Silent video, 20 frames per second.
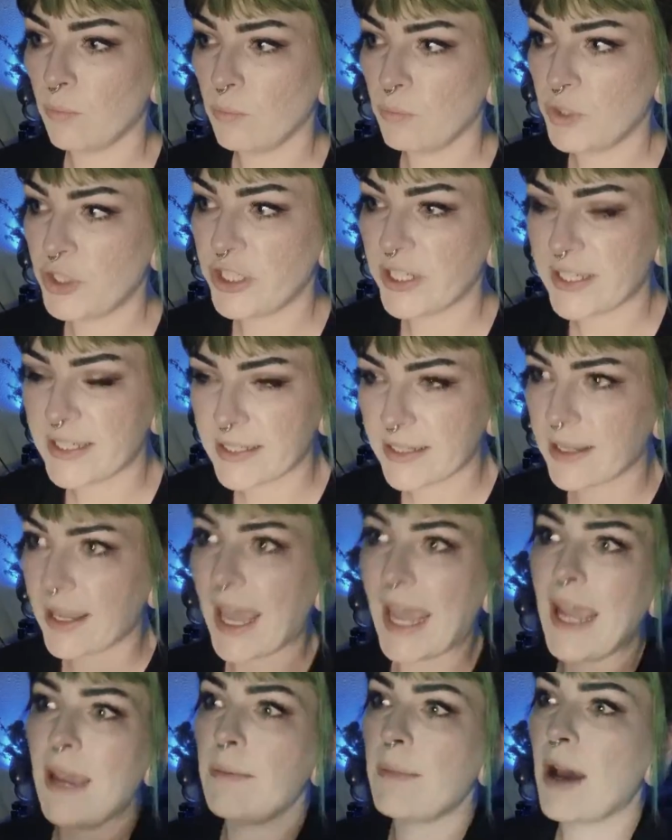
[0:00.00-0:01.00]
just
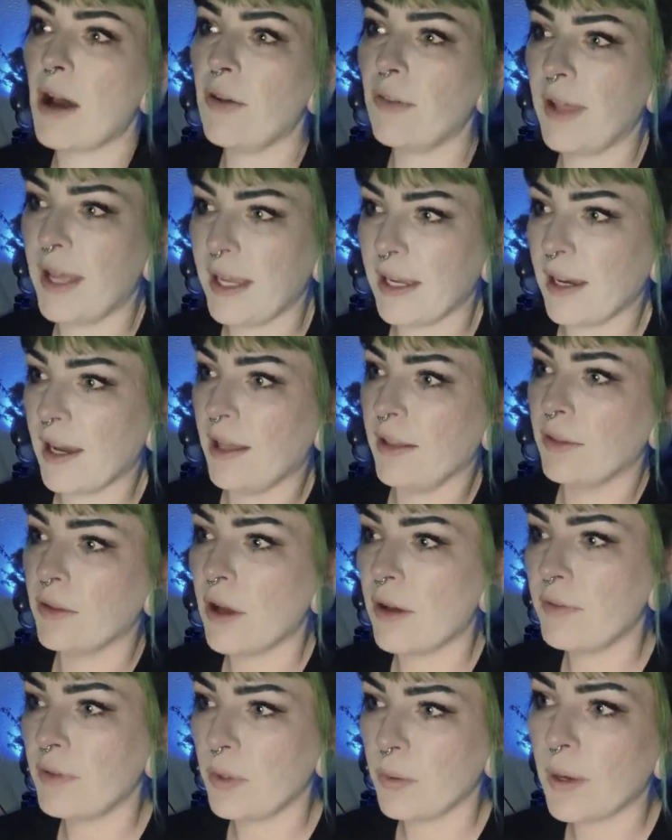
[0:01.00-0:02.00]
came out like, I
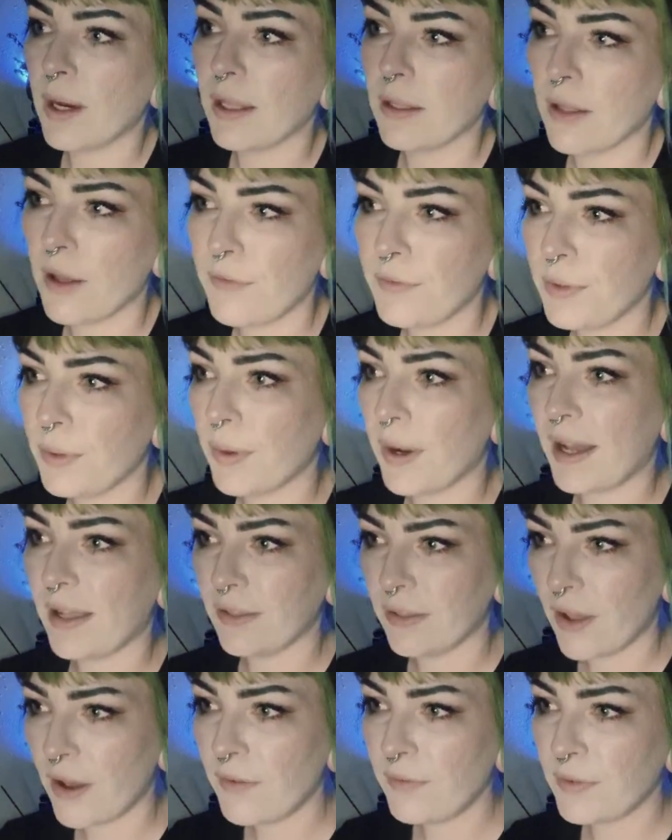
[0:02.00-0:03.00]
love you, I love you, I
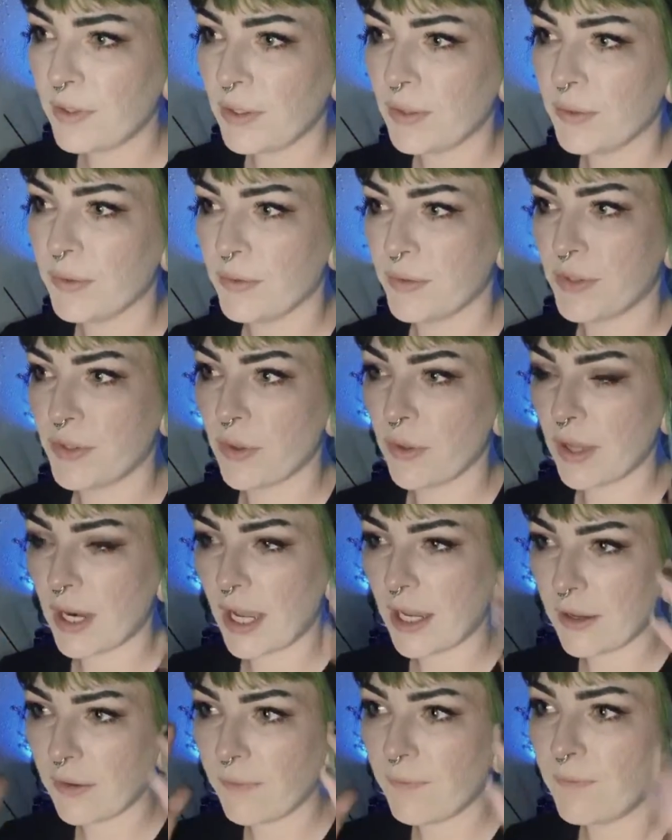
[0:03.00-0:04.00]
love you, so that
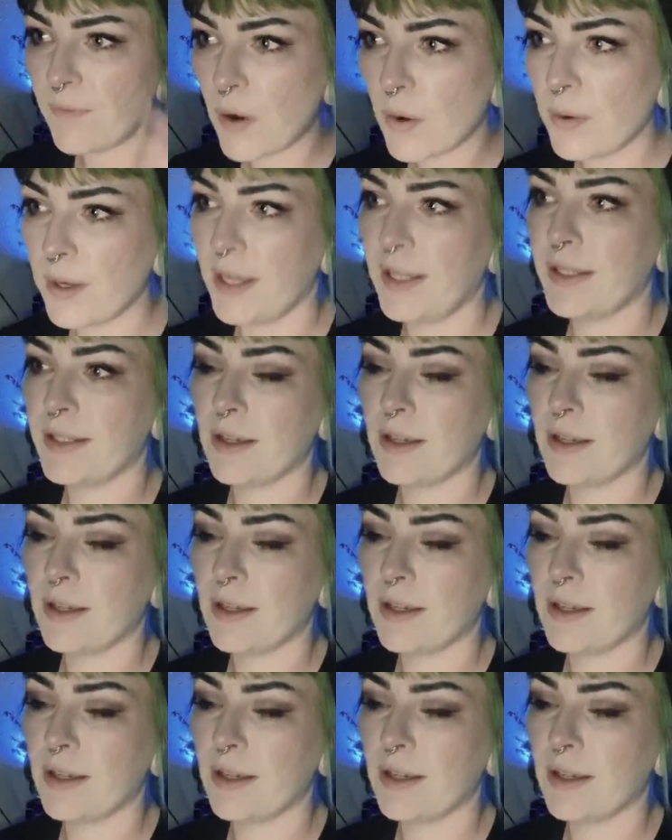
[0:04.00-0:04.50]
I could focus